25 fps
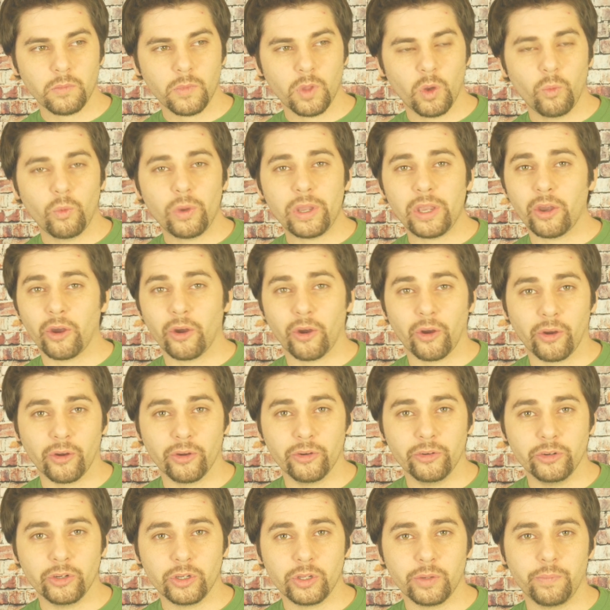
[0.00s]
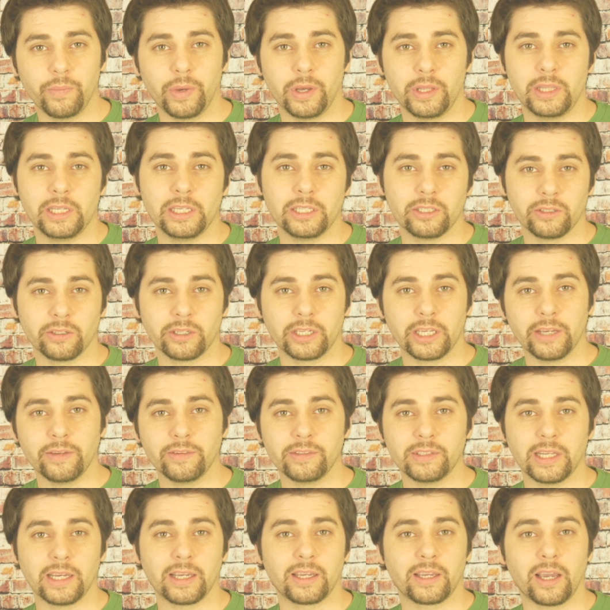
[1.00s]
we earned, but these are
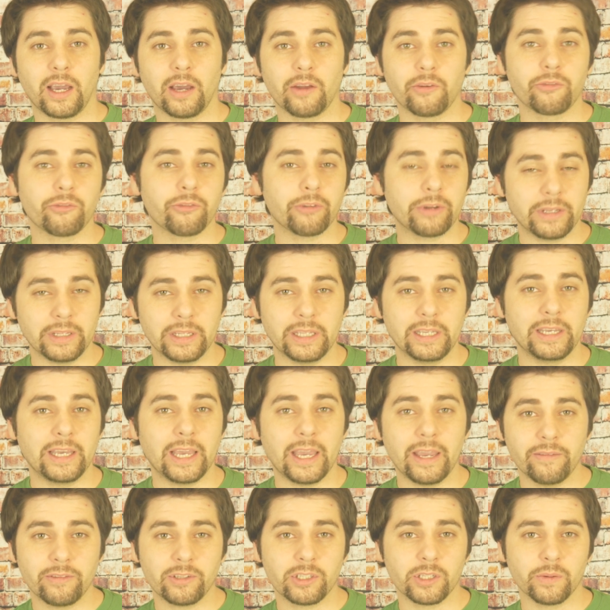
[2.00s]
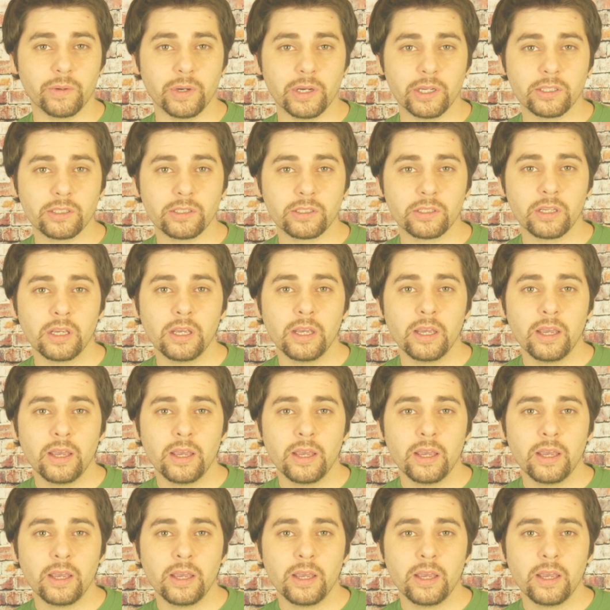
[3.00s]
gifts that God freely gave to us,